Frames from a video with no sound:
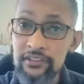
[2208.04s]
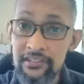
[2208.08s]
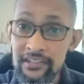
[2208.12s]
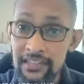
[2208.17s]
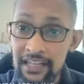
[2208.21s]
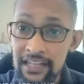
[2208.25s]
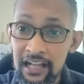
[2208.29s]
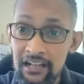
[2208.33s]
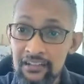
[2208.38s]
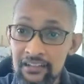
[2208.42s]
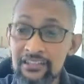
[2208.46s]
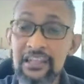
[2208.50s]

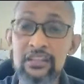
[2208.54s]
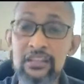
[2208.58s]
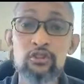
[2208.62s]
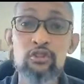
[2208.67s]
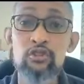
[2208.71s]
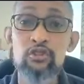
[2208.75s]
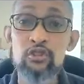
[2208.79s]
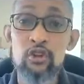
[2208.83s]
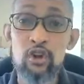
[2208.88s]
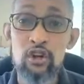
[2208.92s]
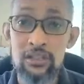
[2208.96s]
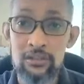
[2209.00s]
styles that you
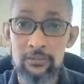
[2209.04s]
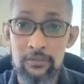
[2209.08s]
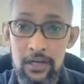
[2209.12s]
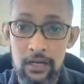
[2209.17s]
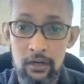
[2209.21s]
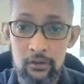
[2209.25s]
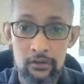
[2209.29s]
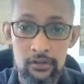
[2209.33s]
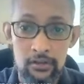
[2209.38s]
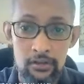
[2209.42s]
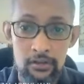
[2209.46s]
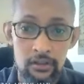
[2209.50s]
talk about.
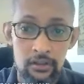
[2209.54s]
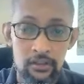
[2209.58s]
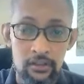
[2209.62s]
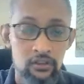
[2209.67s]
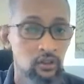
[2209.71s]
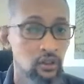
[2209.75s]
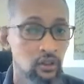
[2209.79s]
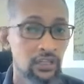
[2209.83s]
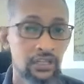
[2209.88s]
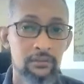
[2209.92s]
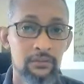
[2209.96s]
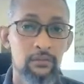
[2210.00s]

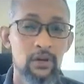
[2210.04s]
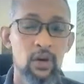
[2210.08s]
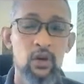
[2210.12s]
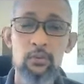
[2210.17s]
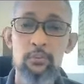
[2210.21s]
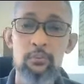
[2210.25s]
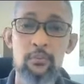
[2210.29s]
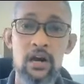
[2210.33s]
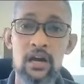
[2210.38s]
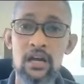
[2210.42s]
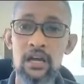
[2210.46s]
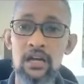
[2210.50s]
Not about
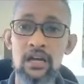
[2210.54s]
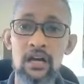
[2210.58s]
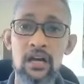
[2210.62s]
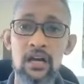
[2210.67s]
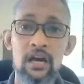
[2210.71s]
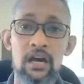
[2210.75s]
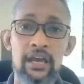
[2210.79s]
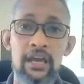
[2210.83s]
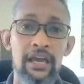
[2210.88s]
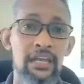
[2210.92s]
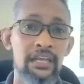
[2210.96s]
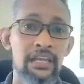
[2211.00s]

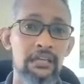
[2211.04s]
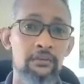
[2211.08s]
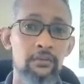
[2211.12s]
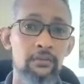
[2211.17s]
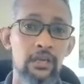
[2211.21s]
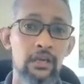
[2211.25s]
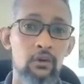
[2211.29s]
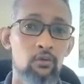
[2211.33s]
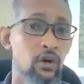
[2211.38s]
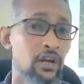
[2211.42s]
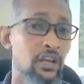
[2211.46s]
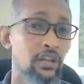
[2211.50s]
manga,
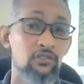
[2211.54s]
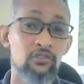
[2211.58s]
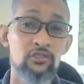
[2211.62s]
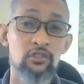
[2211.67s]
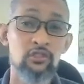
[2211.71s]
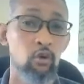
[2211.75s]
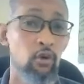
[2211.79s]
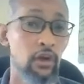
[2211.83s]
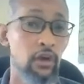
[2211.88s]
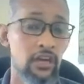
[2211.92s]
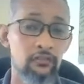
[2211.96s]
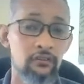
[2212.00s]
anime,
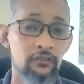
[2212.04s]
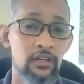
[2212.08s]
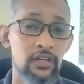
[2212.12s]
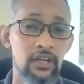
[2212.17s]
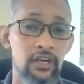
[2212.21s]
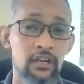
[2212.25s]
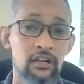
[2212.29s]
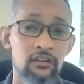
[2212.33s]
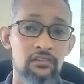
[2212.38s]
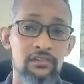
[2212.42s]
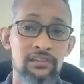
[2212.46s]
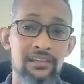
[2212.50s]
whatsoever
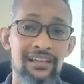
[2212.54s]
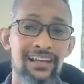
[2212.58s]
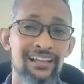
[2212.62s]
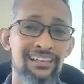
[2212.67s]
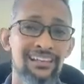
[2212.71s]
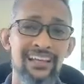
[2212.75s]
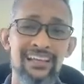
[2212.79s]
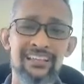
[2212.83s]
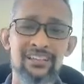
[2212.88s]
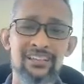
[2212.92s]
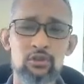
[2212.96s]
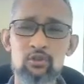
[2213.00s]
kind of style
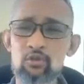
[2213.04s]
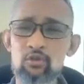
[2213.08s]
that you